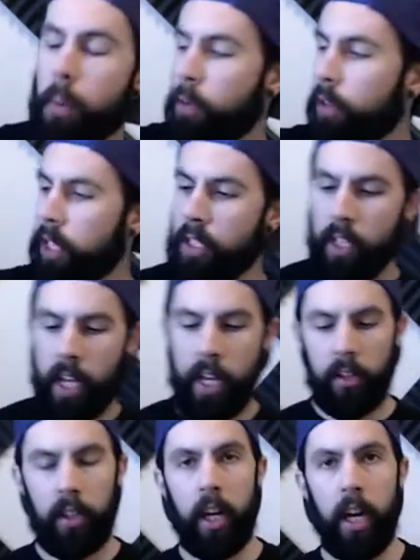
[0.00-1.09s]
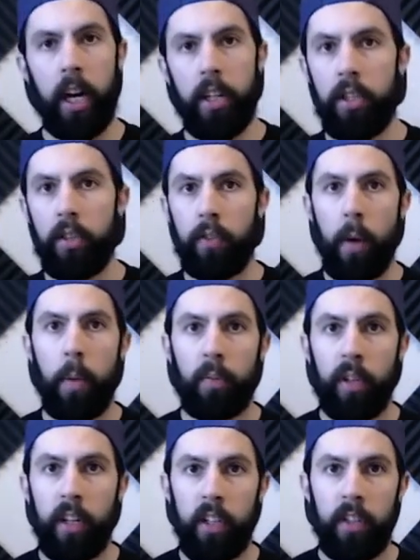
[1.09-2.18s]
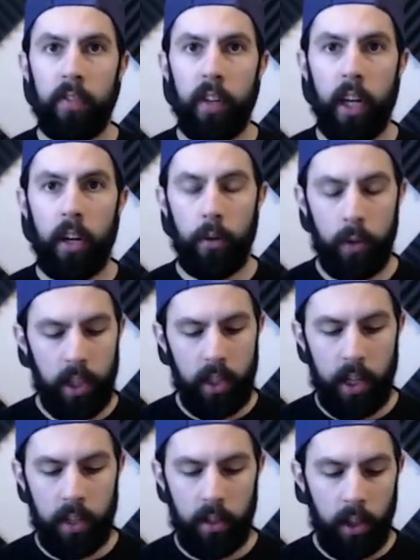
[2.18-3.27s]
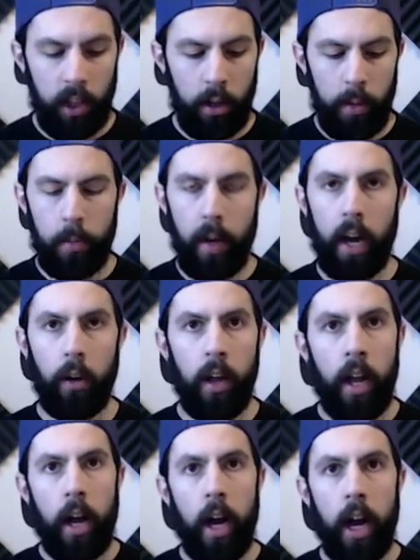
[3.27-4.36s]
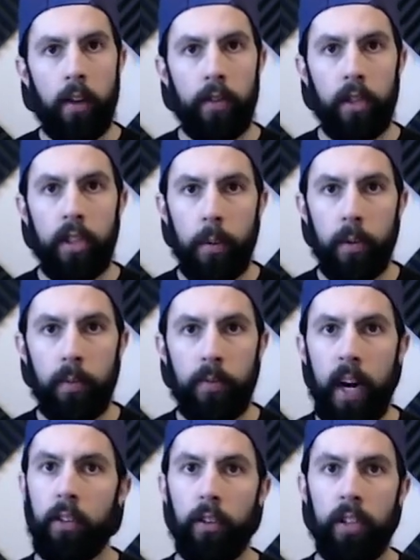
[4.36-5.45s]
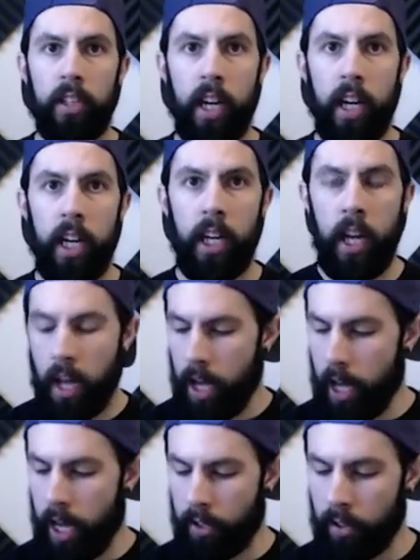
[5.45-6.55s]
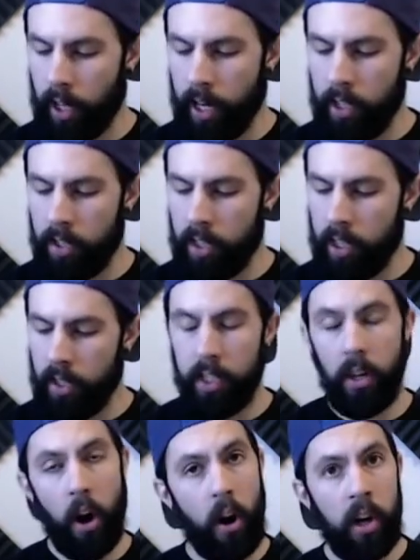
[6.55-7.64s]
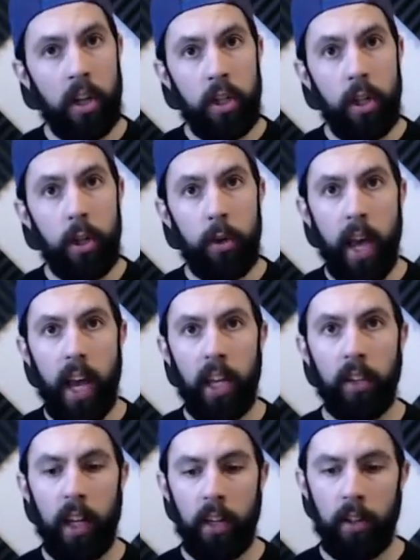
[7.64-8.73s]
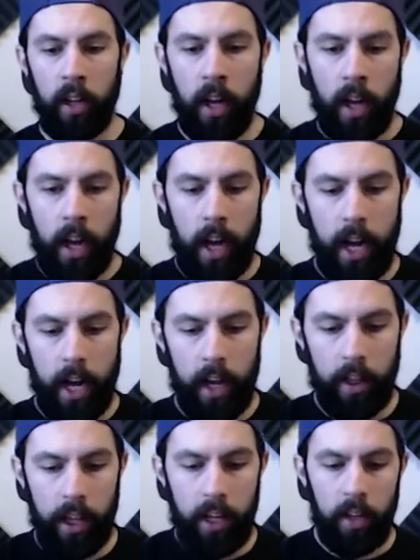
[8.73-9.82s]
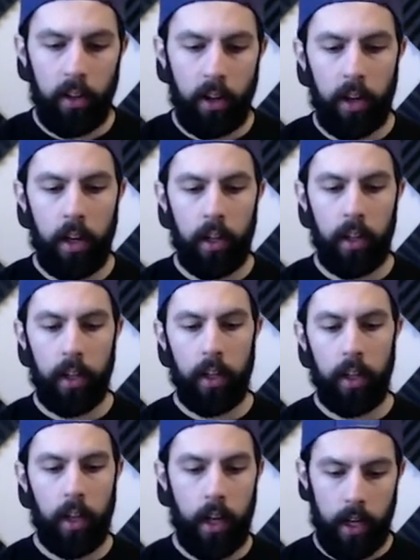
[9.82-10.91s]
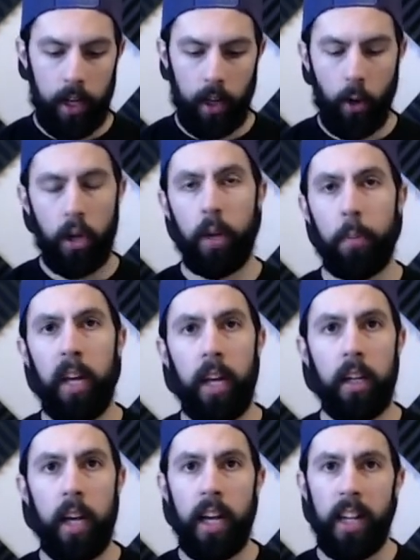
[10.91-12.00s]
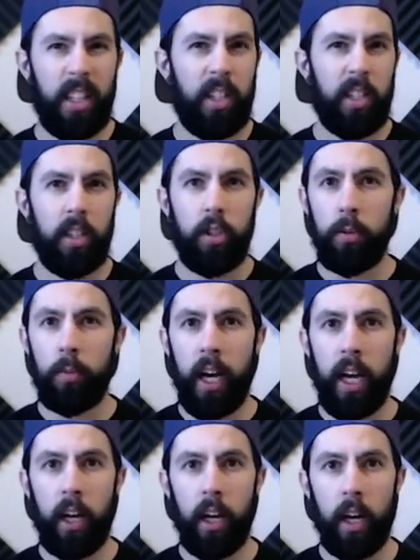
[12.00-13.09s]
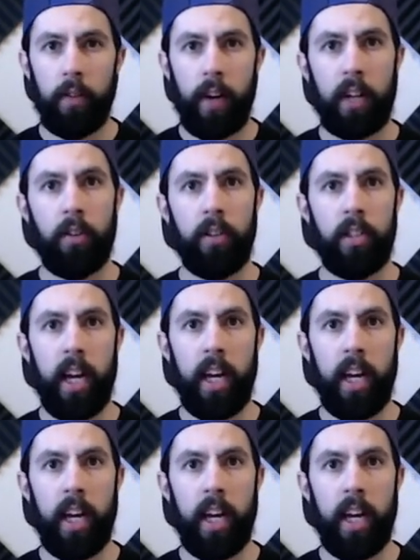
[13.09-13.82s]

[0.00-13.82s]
of these things. These are from my previous video, which I talked a little bit about. First up, some Fractal Design Silent Series R2 case fans. These are going to be in addition to my Fractal Design